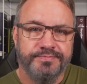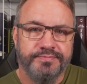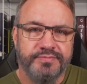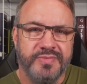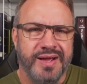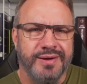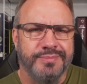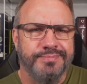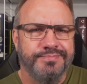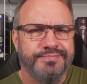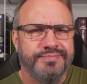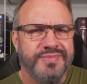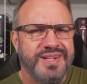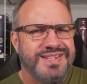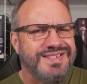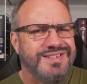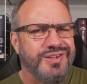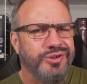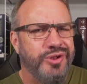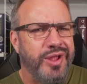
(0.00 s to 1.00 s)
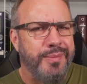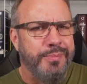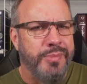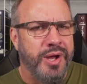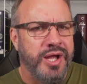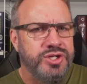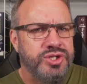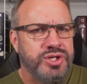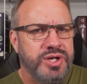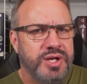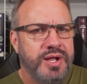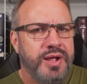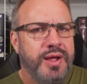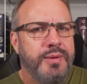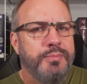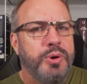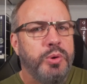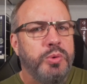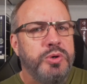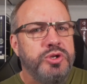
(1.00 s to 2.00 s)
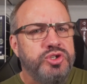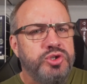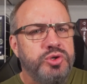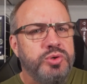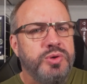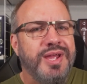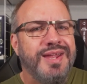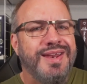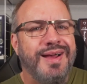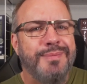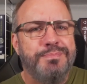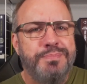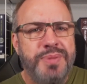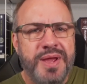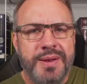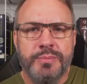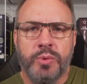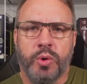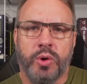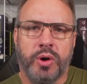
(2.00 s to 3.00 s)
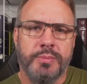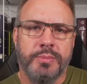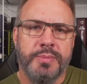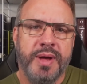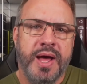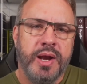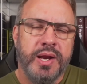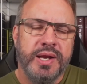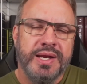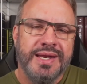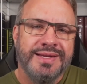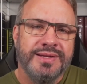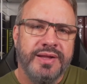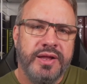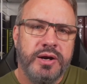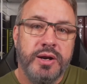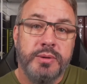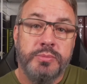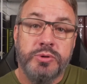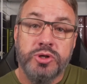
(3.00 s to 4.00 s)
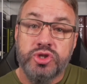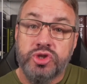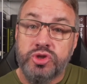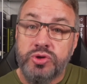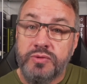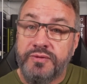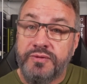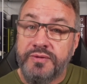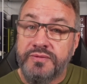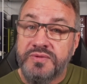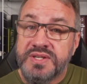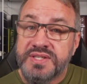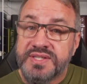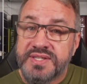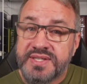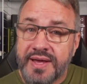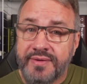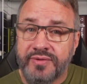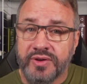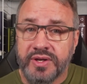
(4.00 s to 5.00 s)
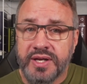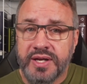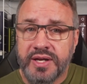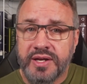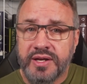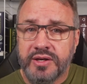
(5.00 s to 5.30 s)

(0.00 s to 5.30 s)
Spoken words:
Now, that's still not much, but we do get a bit more about it in letter number 257